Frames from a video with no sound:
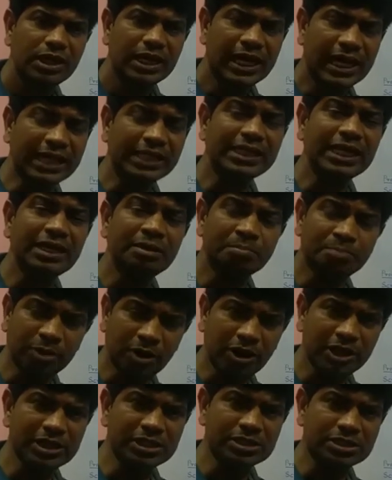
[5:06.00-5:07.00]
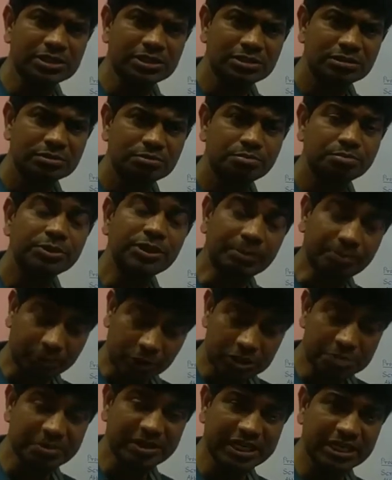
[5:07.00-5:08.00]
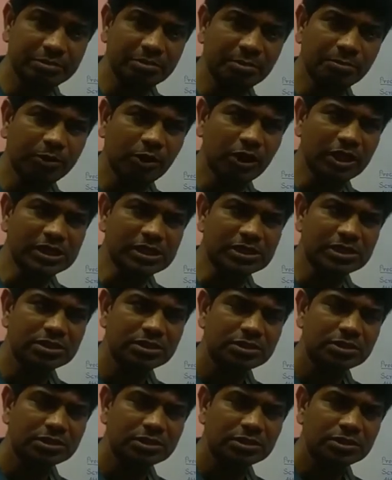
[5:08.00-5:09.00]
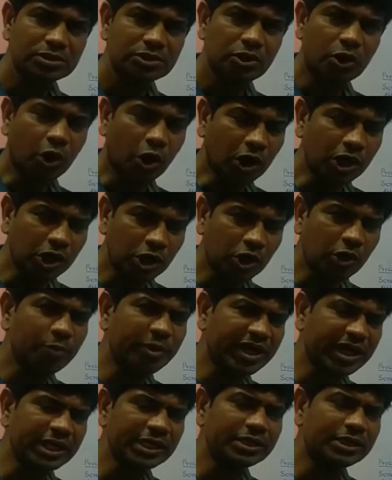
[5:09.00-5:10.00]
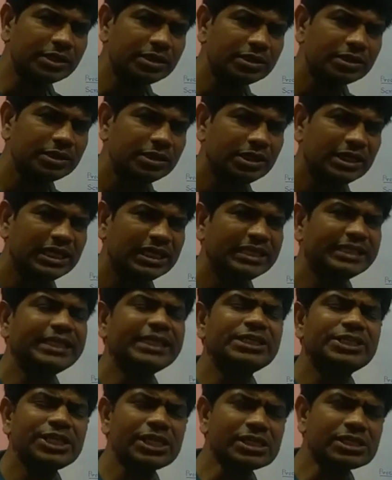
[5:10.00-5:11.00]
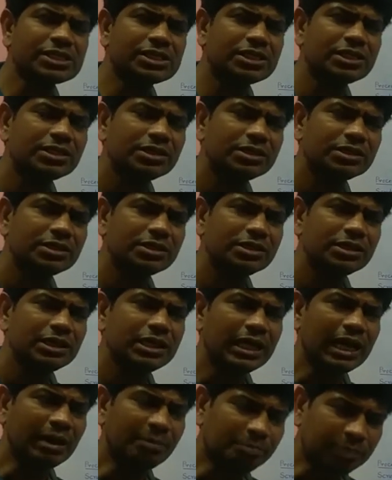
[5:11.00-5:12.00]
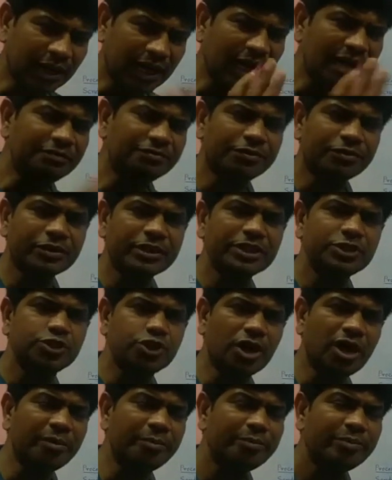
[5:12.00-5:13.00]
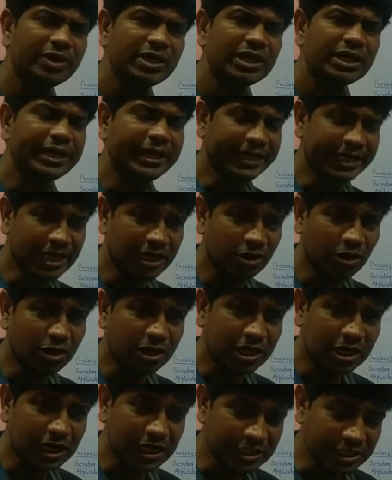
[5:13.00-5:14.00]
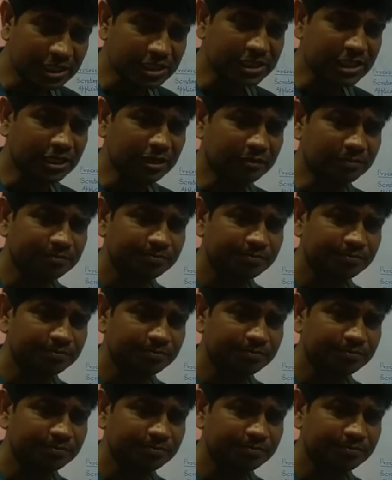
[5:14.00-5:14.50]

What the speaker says: and the employees, the prospective employees, on knowing it, they just apply for the job in an organization.